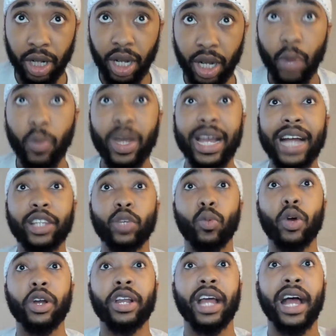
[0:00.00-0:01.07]
we got the
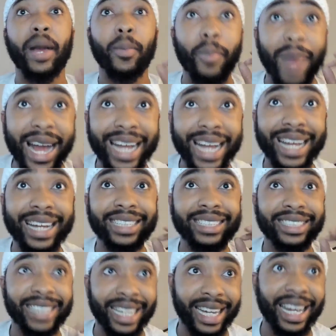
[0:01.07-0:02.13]
word
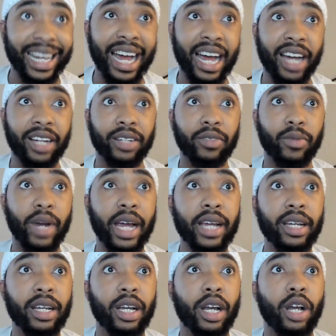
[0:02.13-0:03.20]
makseka,
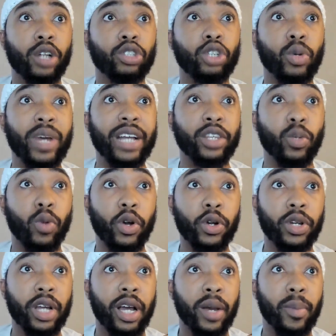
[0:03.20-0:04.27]
right? So we got the
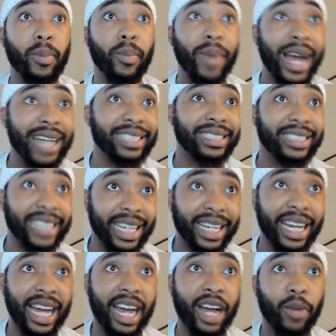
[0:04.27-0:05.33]
word
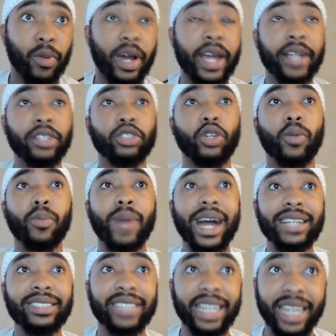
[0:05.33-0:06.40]
maseka, right? So
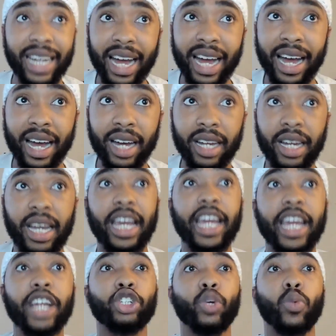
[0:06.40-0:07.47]
maseka
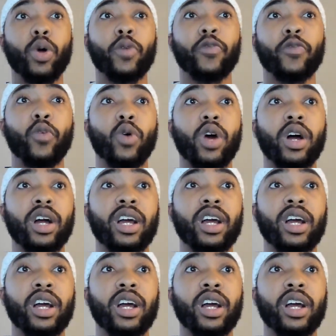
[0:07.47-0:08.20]
is your word for